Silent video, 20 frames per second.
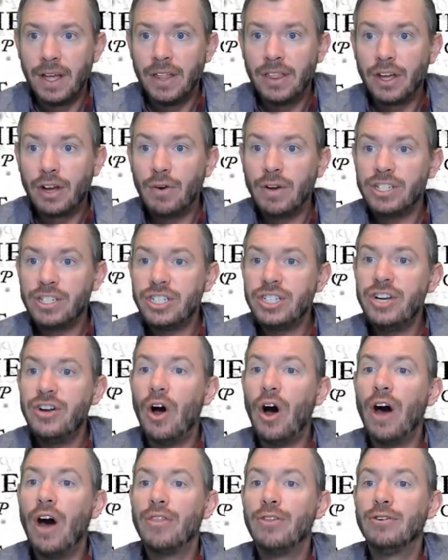The Christian
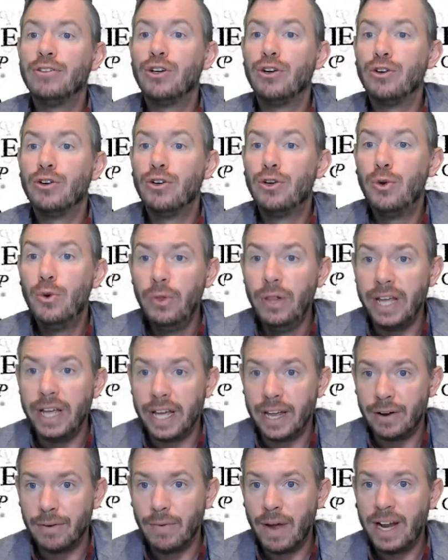author
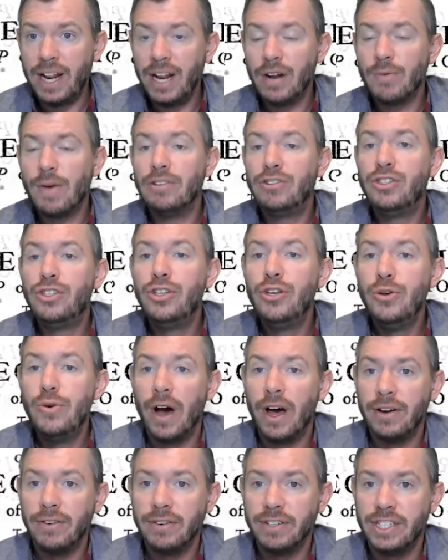Tertullian, writing around
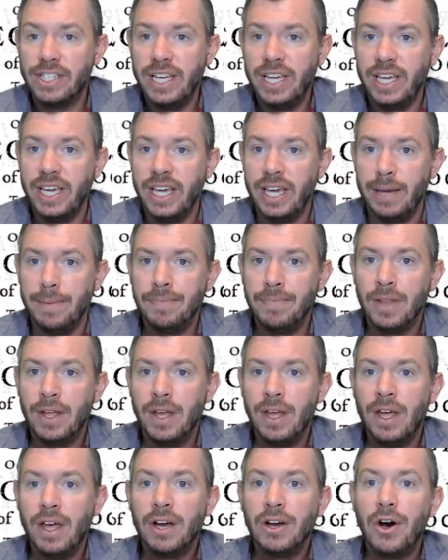200 CE,
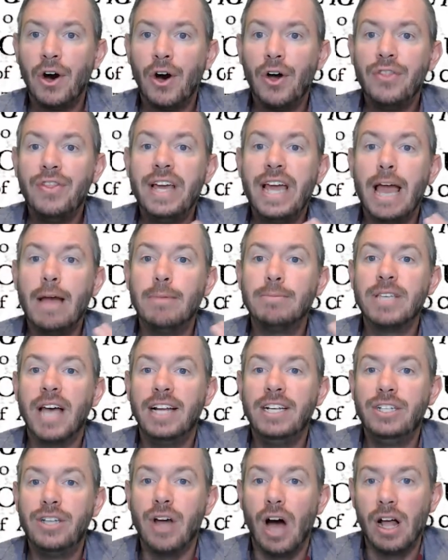called the games
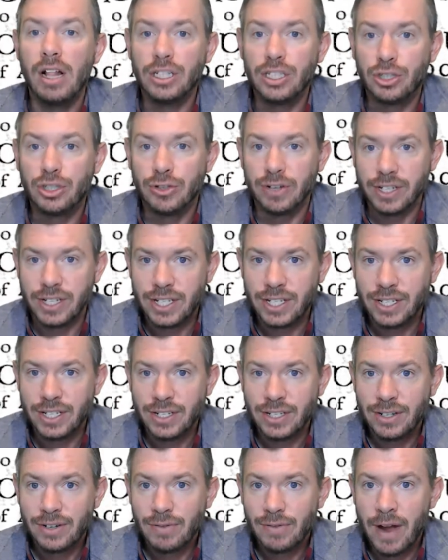
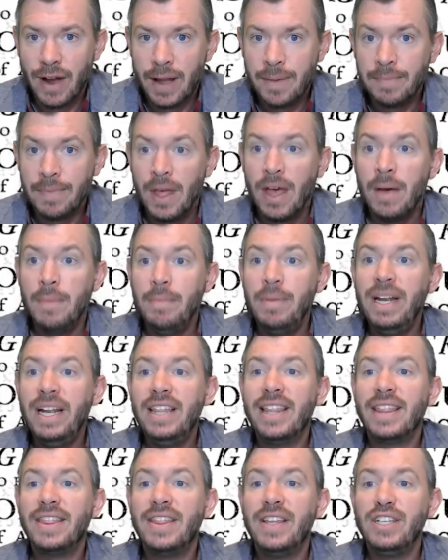idolatrous, right?
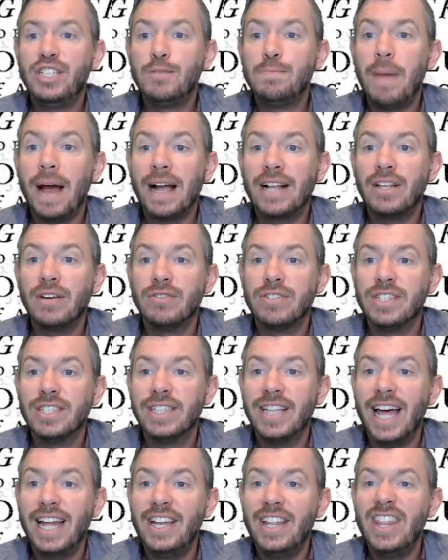Meaning that these spectacles
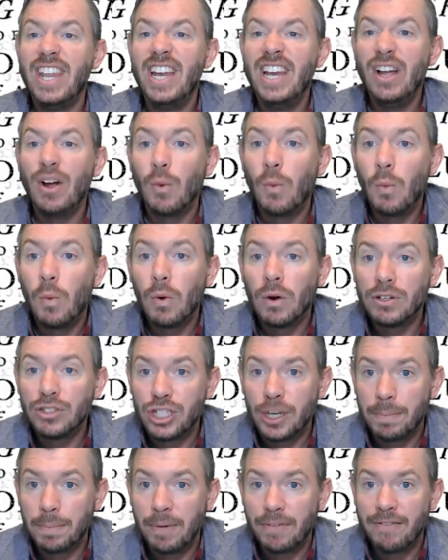led to the near
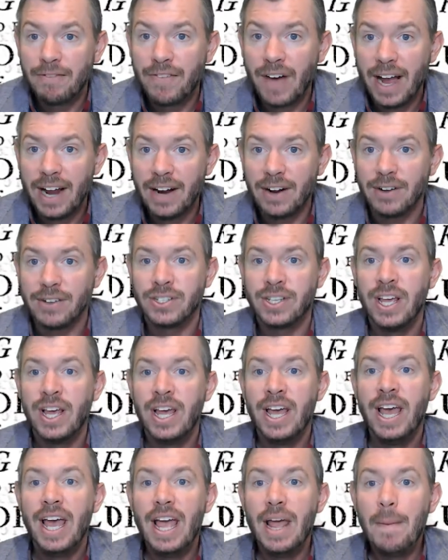worship of fighters
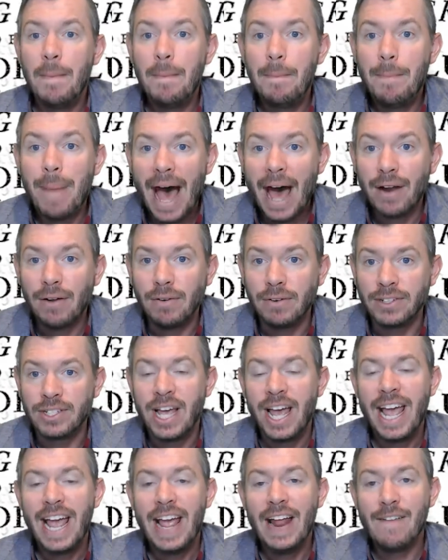in
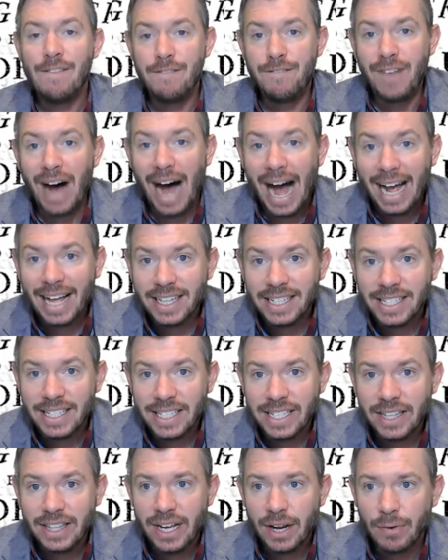battles, in violence
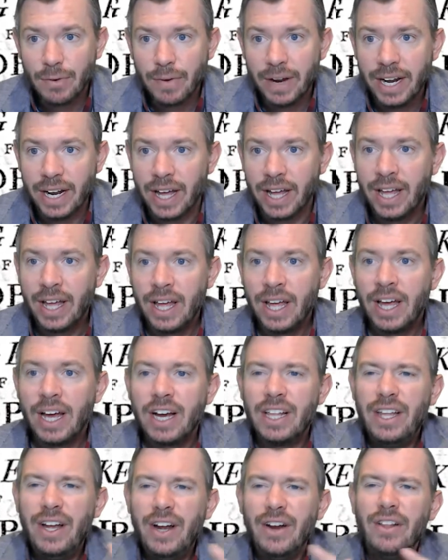in the arena,
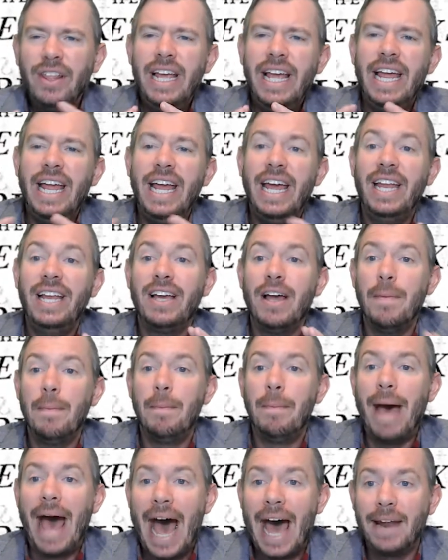clearly
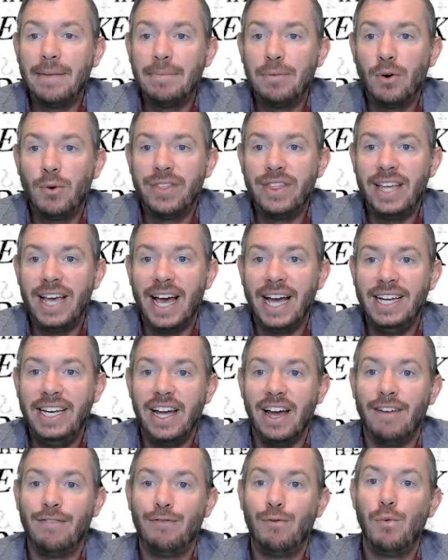incompatible with the
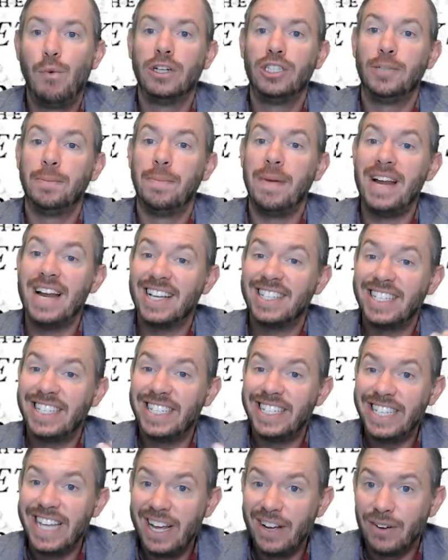idea of worshiping a
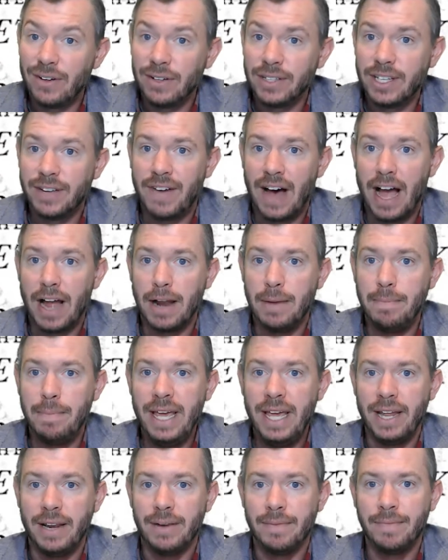single divine
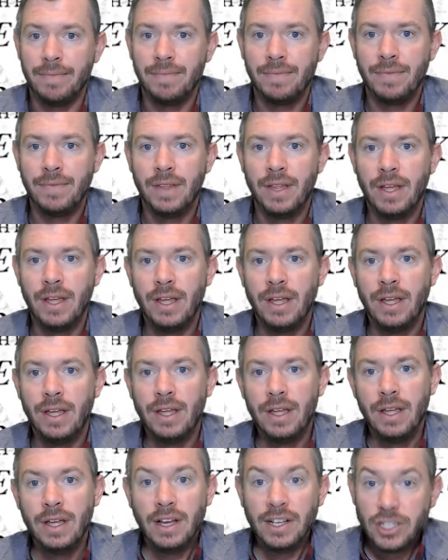being.
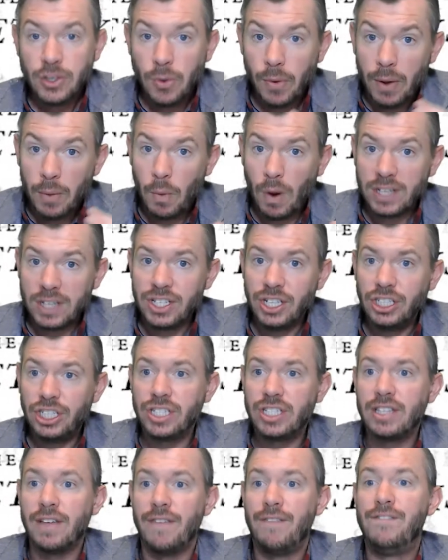So it wasn't
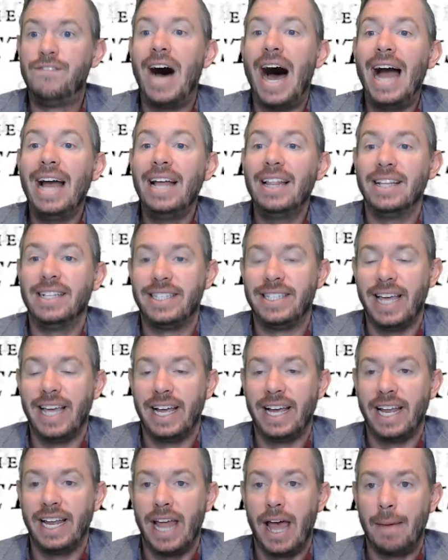just the violence they
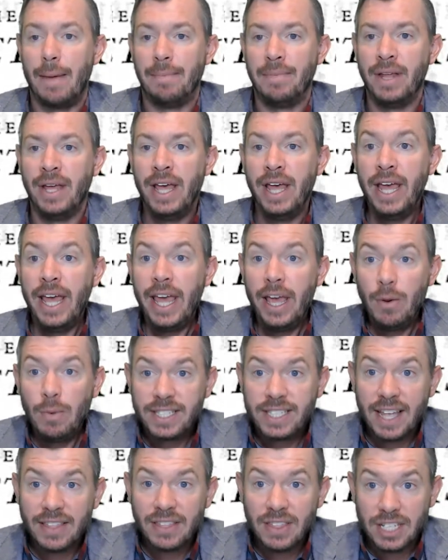condemned, it
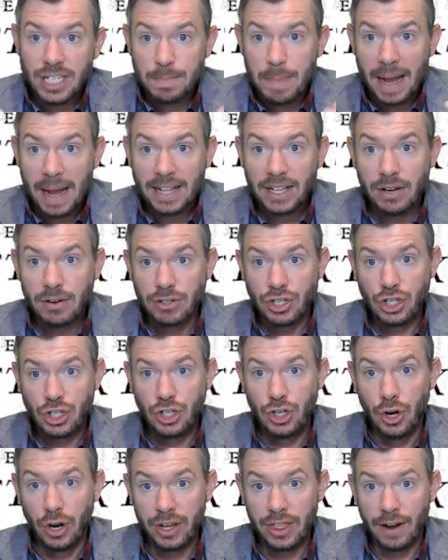was that the spectacles
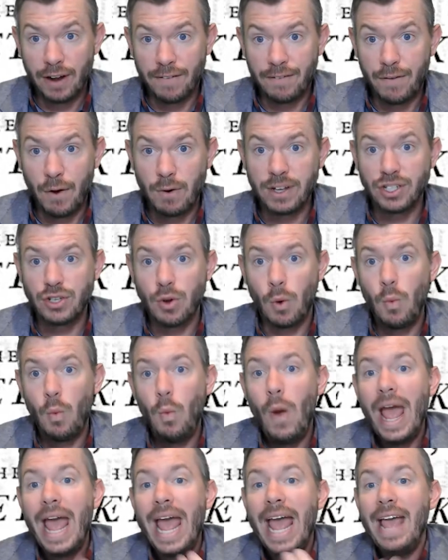took their focus
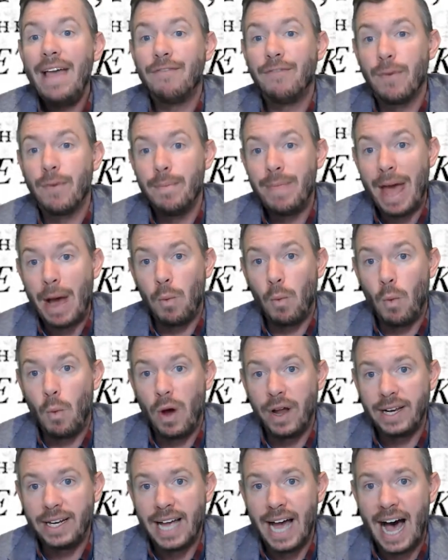away from that
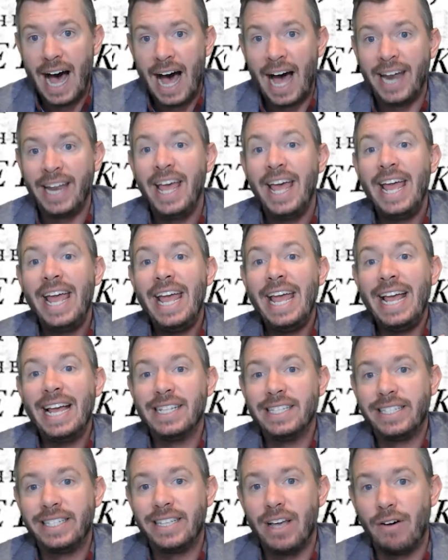one God
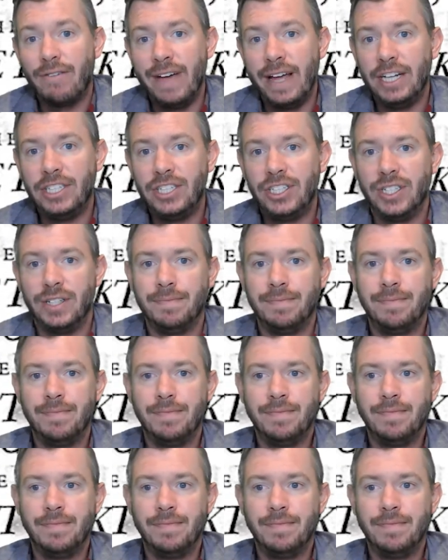and salvation.